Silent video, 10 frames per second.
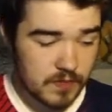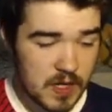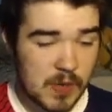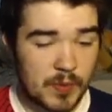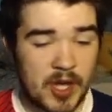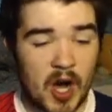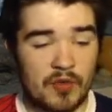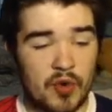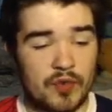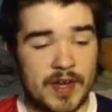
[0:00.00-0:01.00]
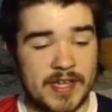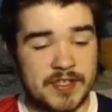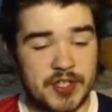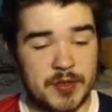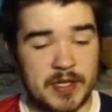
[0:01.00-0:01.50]
and we are already
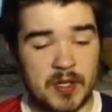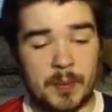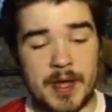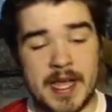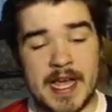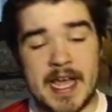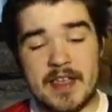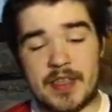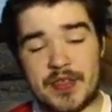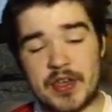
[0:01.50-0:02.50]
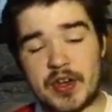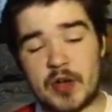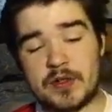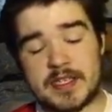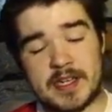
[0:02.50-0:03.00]
2-0 up. The third
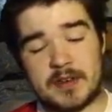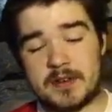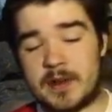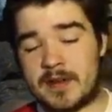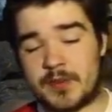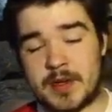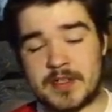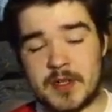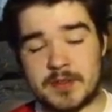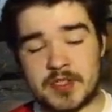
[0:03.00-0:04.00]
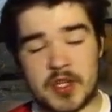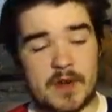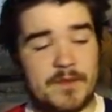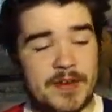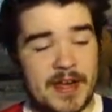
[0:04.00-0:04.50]
goal, didn't have to wait too much longer
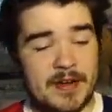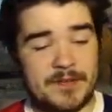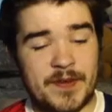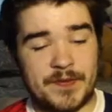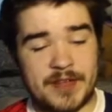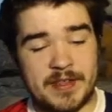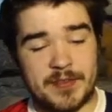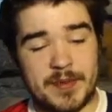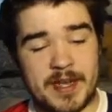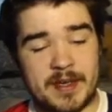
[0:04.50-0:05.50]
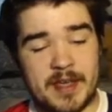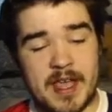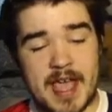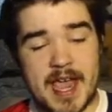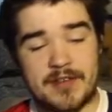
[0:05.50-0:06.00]
for that. 15th minute,
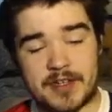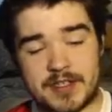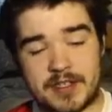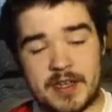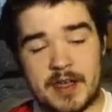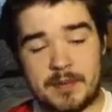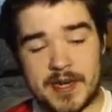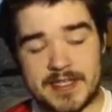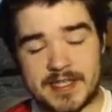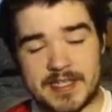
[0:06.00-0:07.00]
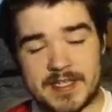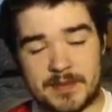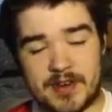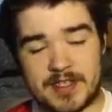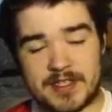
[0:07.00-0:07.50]
Eriksen plays it into
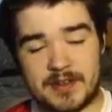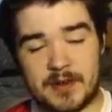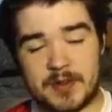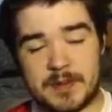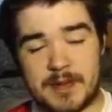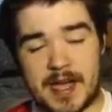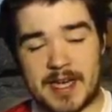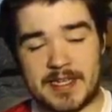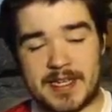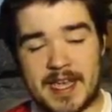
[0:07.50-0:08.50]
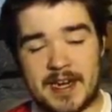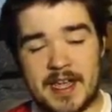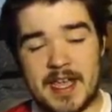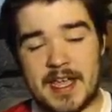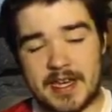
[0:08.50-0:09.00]
Morata, who's in behind again,
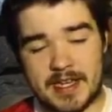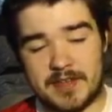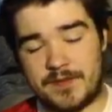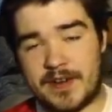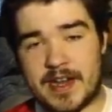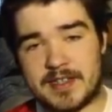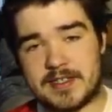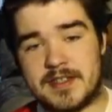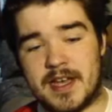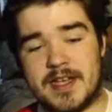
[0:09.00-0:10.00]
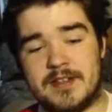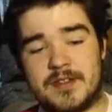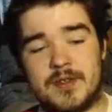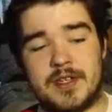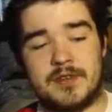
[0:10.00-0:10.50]
and he finesses that
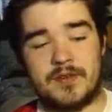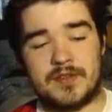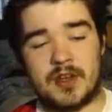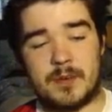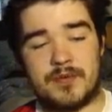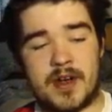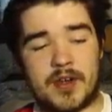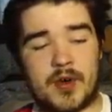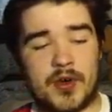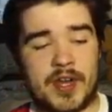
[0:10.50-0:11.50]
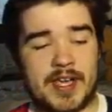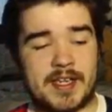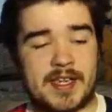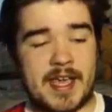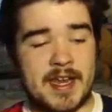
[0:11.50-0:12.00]
into the top right corner
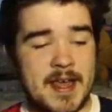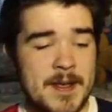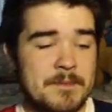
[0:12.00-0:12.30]
again.